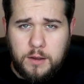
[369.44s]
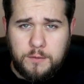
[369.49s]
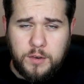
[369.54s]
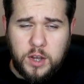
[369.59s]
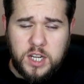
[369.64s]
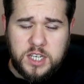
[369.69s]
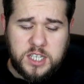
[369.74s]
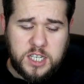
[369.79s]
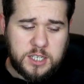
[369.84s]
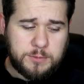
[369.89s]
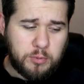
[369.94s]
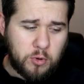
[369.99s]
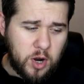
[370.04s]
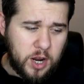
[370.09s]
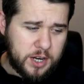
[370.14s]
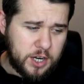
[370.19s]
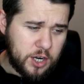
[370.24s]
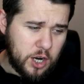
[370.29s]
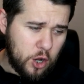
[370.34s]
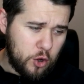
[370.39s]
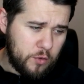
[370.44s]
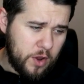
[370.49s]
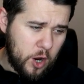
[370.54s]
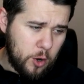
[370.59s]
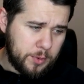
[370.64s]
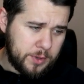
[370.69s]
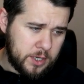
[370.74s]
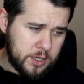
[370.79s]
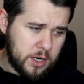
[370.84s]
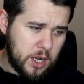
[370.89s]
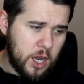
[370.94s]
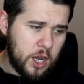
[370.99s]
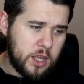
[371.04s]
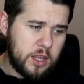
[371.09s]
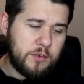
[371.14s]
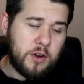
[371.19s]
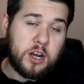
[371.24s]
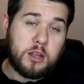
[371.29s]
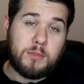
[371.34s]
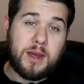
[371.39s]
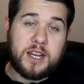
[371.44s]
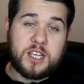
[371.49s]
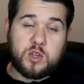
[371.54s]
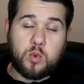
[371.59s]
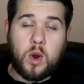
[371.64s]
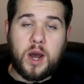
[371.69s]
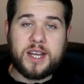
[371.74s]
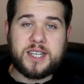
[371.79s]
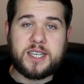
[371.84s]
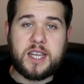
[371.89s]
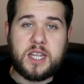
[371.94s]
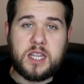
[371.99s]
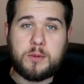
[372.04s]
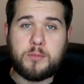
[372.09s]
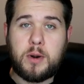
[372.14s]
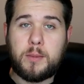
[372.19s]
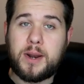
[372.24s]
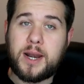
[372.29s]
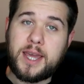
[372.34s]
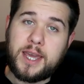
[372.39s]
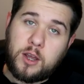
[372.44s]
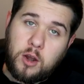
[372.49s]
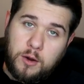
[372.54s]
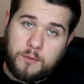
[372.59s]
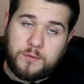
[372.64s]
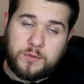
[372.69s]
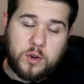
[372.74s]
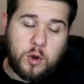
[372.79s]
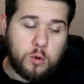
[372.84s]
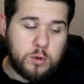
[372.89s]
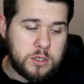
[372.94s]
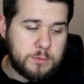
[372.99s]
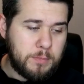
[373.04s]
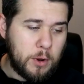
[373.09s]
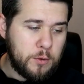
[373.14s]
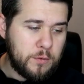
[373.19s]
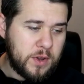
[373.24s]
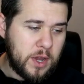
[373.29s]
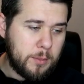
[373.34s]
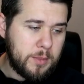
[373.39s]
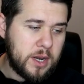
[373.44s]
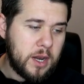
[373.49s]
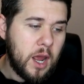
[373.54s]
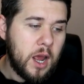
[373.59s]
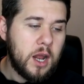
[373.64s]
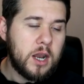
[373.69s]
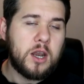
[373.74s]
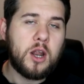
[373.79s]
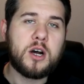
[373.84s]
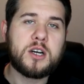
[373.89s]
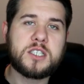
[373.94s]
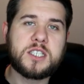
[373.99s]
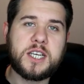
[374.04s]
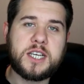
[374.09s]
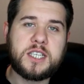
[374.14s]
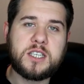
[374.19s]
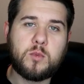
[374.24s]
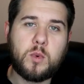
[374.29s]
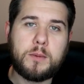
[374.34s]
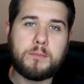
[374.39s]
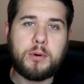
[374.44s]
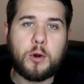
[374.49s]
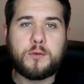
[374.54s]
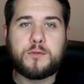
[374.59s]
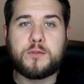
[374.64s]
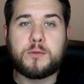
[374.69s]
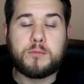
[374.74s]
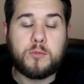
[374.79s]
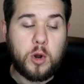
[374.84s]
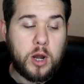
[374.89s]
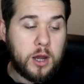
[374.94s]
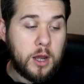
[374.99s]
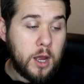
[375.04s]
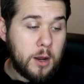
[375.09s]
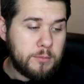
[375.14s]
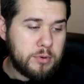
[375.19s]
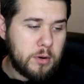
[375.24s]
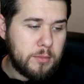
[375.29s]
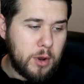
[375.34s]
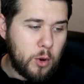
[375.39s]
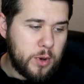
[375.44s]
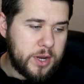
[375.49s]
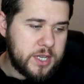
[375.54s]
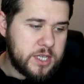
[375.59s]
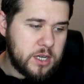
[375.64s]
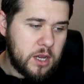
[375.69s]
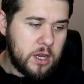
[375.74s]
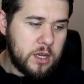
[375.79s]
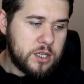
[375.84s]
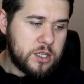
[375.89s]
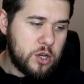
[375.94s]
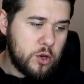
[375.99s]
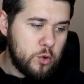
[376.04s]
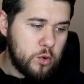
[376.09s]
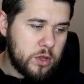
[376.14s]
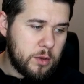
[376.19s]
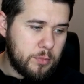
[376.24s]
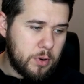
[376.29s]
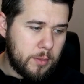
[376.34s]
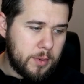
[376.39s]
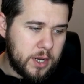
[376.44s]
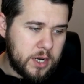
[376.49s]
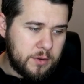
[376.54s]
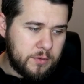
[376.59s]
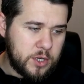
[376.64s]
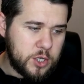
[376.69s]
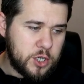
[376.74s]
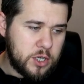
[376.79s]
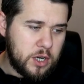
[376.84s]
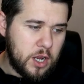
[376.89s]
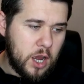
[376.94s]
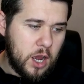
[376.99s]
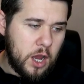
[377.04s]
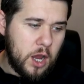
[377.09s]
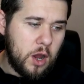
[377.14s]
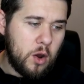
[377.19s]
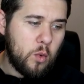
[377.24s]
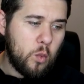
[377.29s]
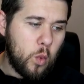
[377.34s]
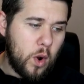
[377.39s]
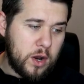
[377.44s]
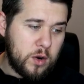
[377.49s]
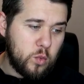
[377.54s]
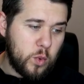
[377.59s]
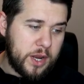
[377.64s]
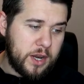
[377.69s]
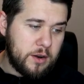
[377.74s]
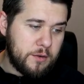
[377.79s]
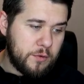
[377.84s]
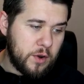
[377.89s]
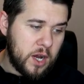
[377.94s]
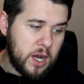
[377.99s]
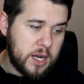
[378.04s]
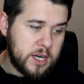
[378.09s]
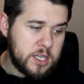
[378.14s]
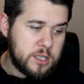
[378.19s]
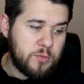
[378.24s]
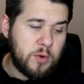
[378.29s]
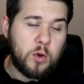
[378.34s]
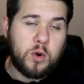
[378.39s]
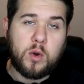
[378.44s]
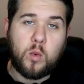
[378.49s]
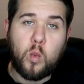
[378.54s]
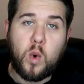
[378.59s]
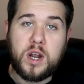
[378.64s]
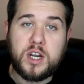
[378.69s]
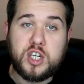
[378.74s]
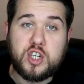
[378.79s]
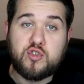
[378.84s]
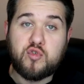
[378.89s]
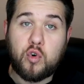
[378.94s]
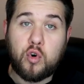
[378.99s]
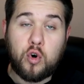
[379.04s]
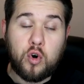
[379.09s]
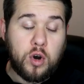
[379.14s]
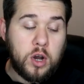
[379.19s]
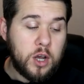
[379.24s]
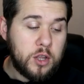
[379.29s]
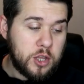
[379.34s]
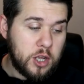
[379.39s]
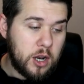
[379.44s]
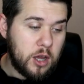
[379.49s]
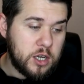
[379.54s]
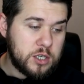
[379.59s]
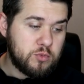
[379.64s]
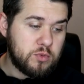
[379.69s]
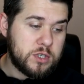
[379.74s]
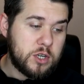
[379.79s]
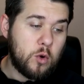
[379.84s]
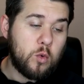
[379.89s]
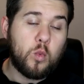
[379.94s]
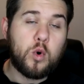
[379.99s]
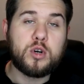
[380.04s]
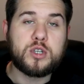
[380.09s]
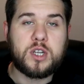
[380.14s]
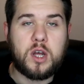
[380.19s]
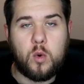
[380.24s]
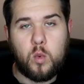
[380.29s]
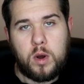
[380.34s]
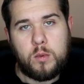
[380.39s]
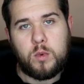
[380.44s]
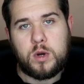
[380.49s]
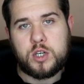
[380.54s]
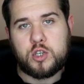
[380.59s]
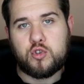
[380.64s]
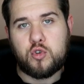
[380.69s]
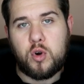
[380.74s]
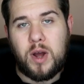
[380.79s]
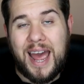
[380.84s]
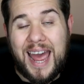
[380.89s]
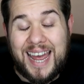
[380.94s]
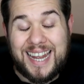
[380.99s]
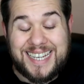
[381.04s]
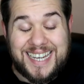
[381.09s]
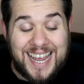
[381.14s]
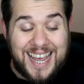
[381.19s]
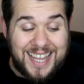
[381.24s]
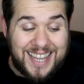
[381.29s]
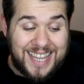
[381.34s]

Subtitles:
versus Brighton and Hove Albion. They've only met twice in the Premier League, of course, both coming last season when both of them were promoted to the Premier Division. One win for Huddersfield and one draw. The last result was a 1-1 draw at